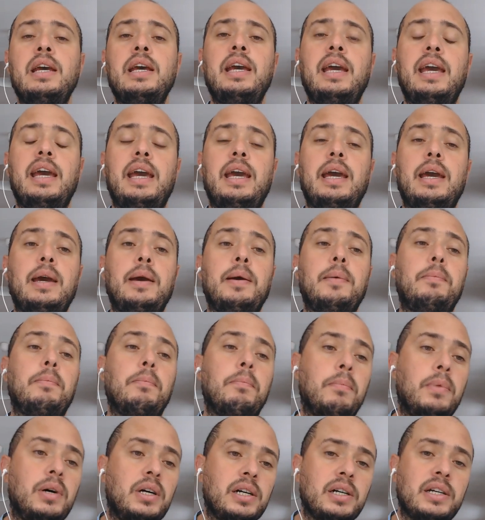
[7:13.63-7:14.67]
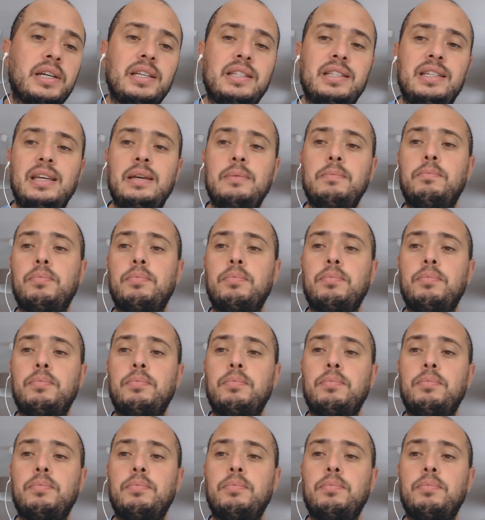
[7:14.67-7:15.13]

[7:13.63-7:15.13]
uh, marketing,